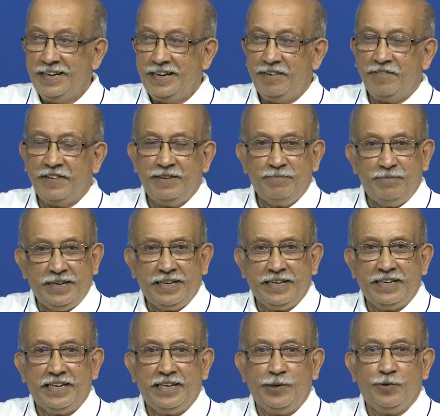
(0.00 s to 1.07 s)
If I am
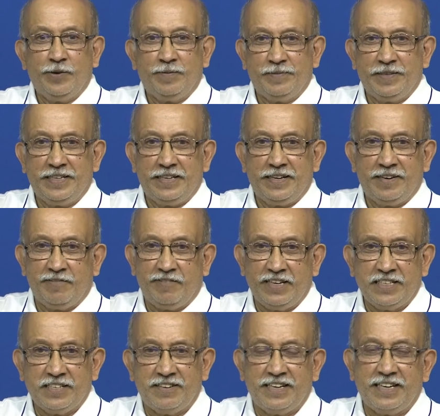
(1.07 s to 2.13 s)
making a new object,
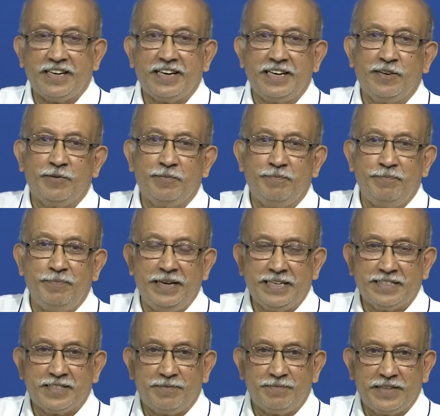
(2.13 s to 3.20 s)
why should I try to
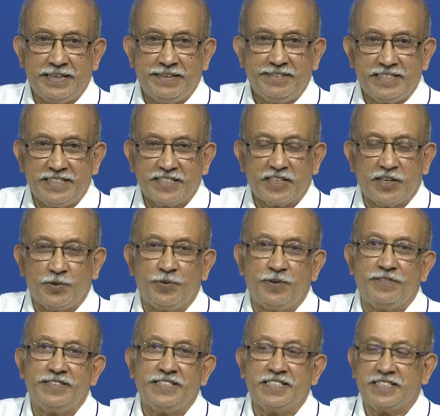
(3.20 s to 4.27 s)
make something which is
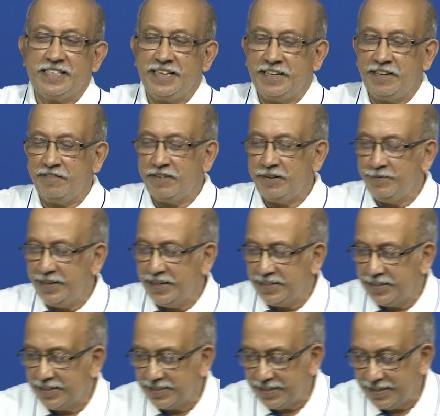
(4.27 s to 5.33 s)
crude, which is taken from the
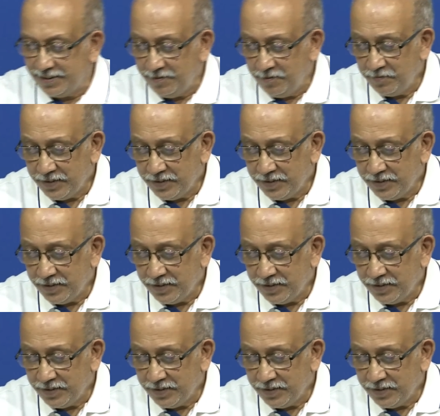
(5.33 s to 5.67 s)
other thing?